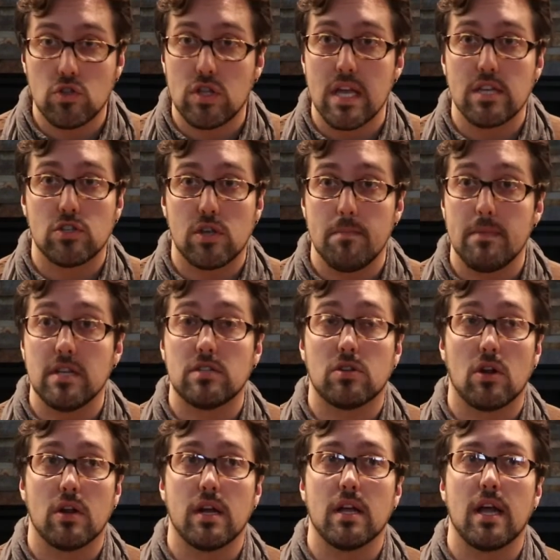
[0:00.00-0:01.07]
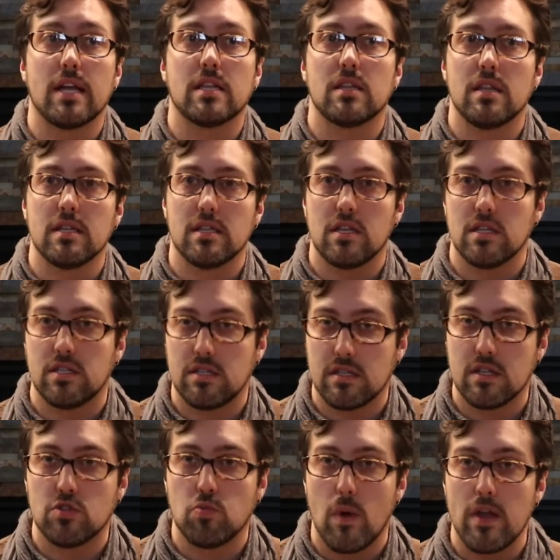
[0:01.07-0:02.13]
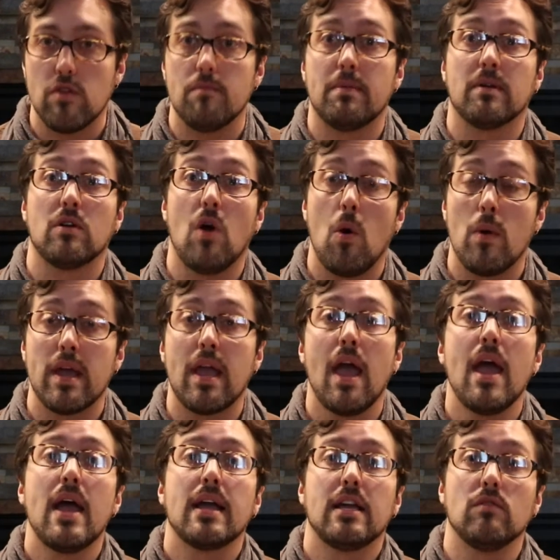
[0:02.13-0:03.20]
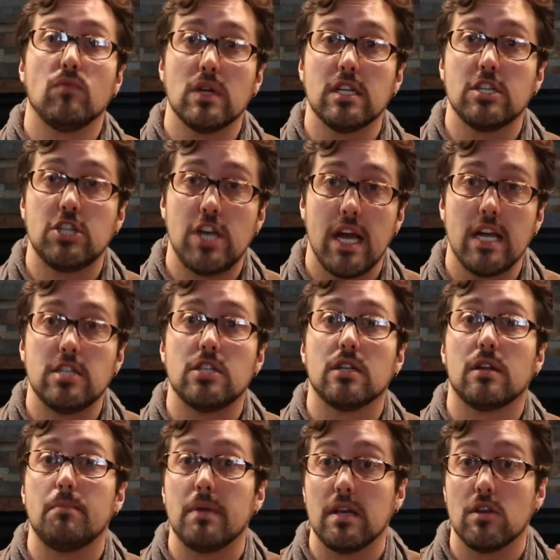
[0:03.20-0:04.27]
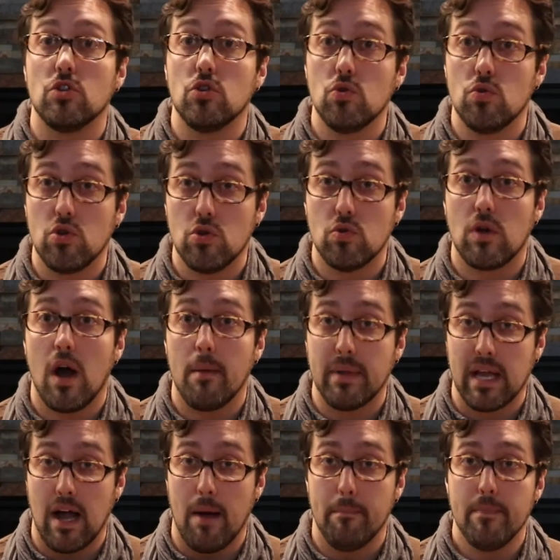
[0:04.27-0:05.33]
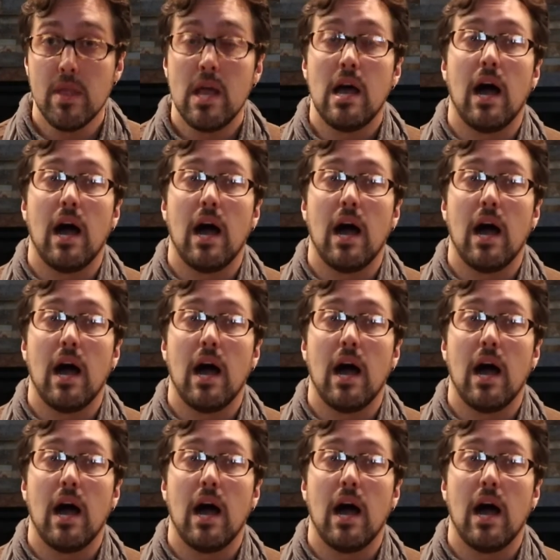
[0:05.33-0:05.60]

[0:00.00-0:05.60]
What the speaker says: Things can be starting like this way you've been going can really change, and it can be a new you coming up,